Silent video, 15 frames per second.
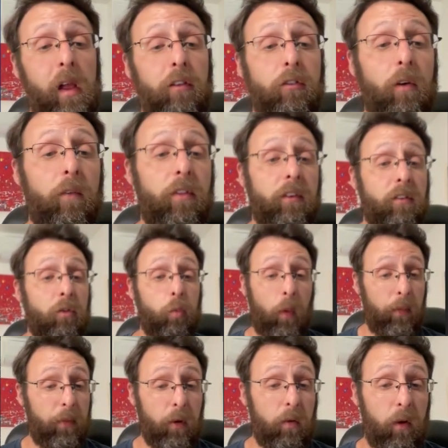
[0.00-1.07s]
So if this is
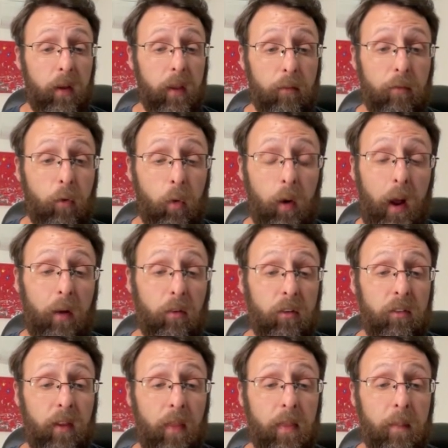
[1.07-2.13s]
what they're looking for, I'll
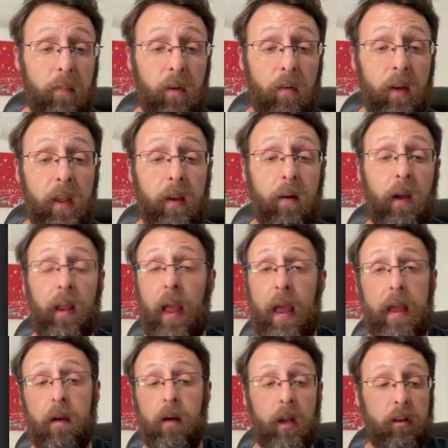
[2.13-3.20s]
just send them a link like,
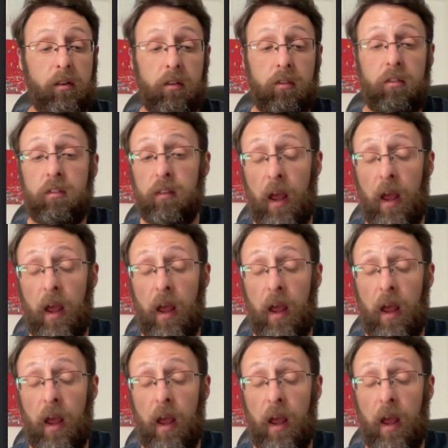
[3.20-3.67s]
hey, like just